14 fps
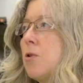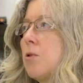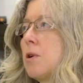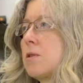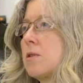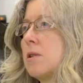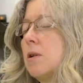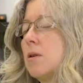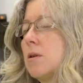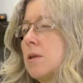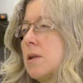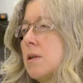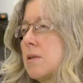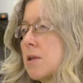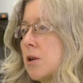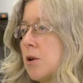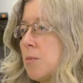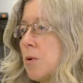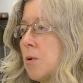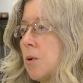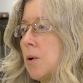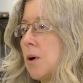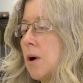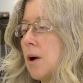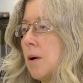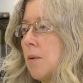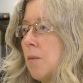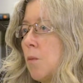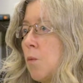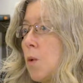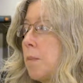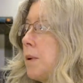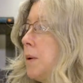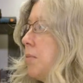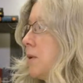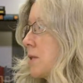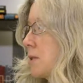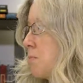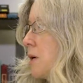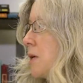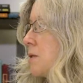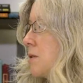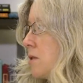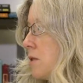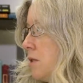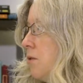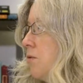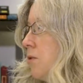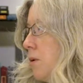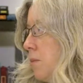focusing on things that are more what people expect to see from